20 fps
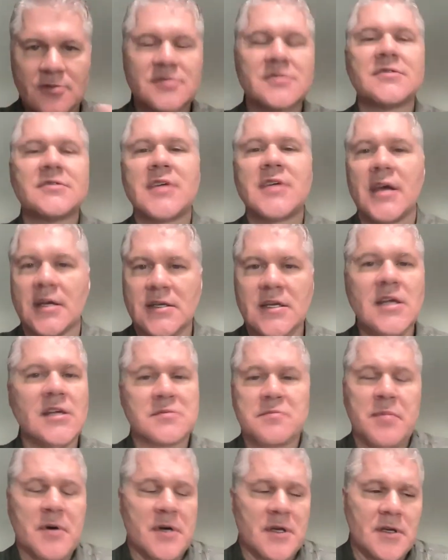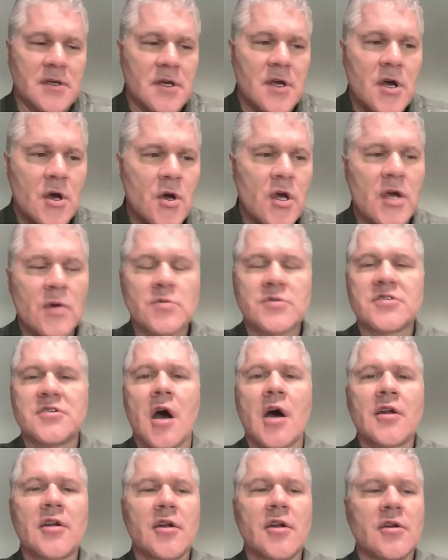and techniques, but it was
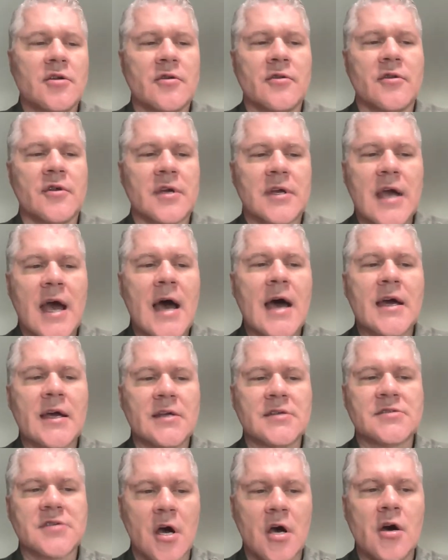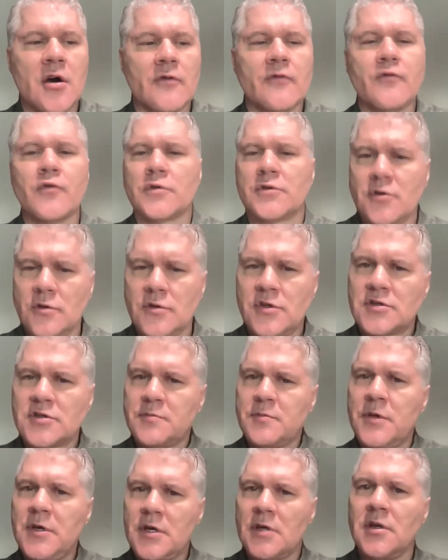not under the guise of, we're doing this
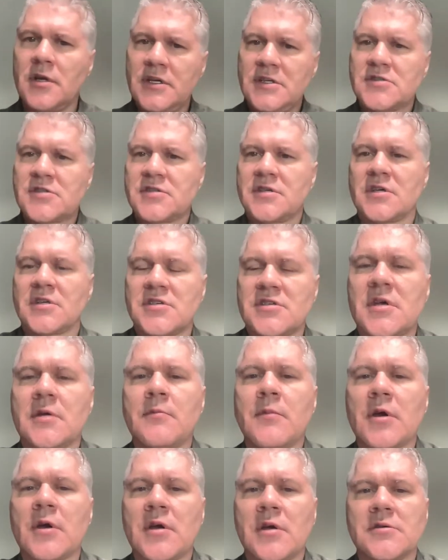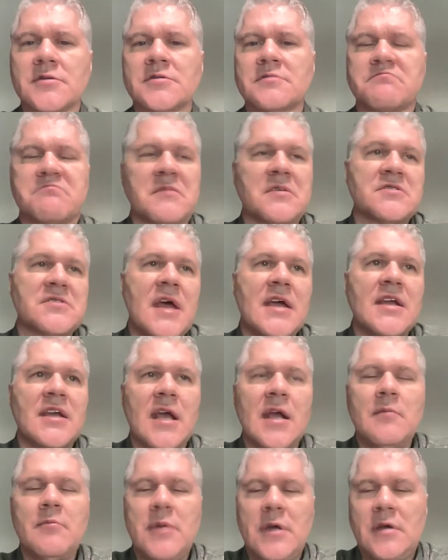big Lean Six Sigma, because that
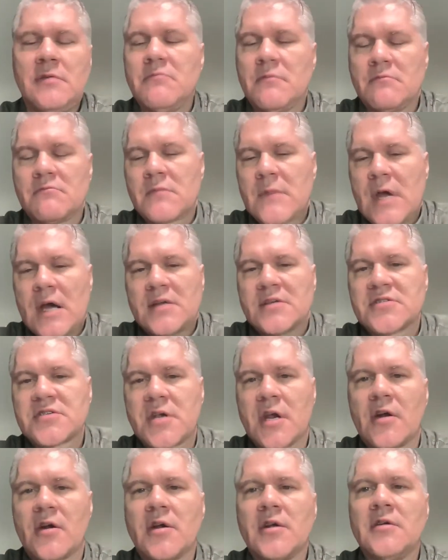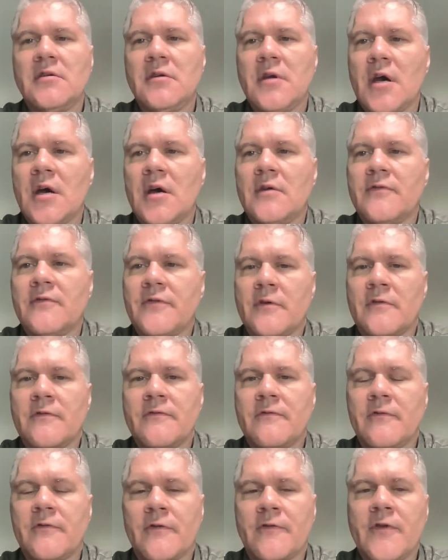can be kind of scary for
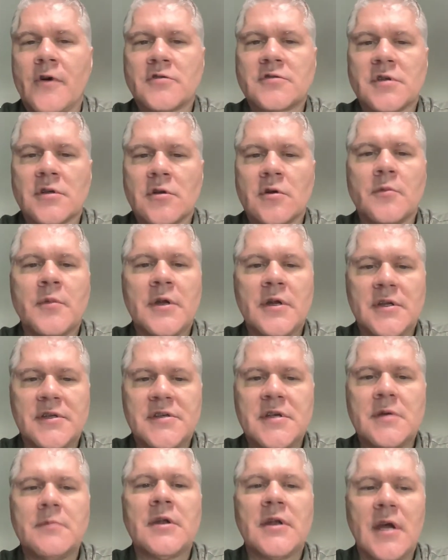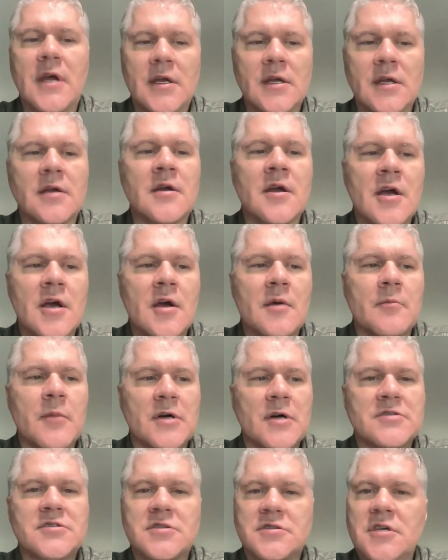folks, and a little bit intimidating.
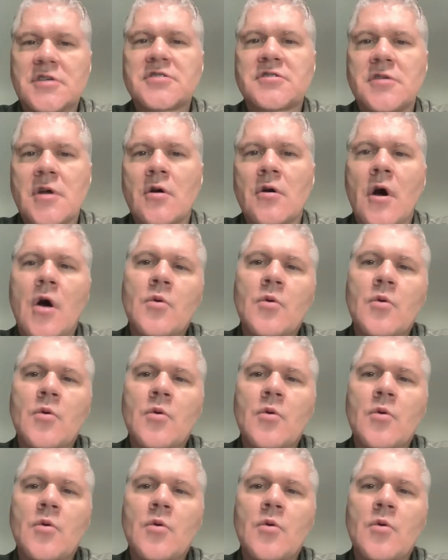But to just know,